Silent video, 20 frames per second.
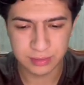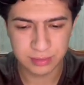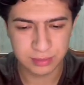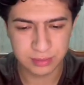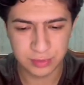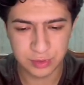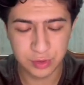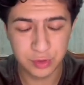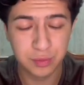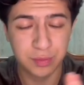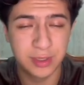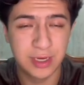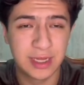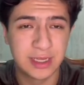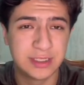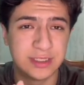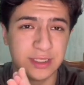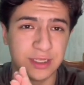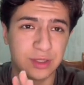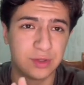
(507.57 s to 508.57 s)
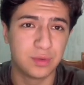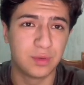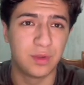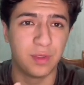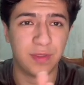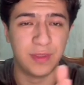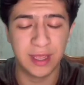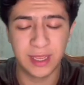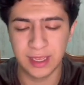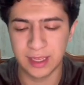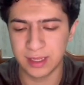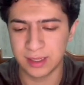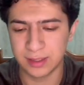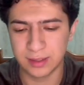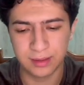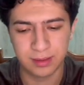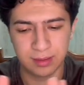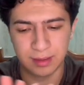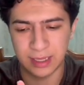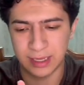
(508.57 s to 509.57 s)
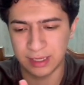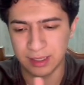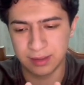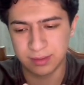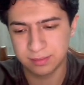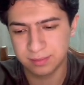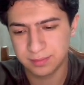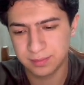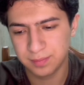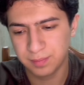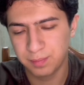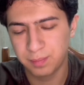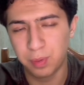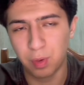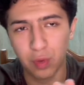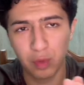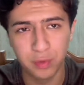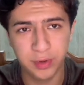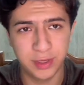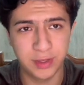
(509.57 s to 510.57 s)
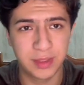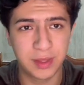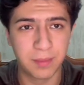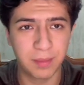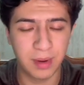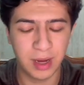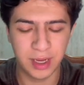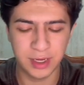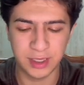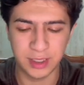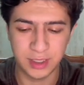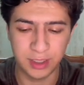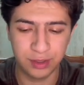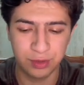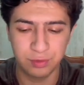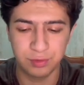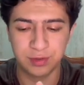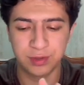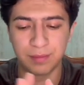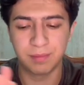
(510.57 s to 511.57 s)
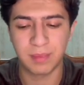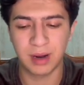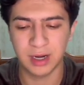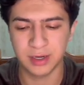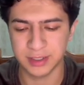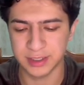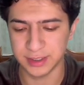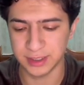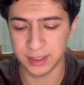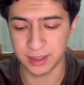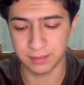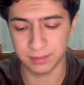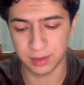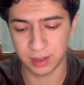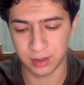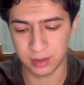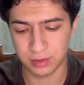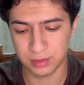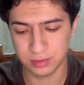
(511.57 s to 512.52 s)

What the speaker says: humanizing tool than like pouring the money into the marketing, bro.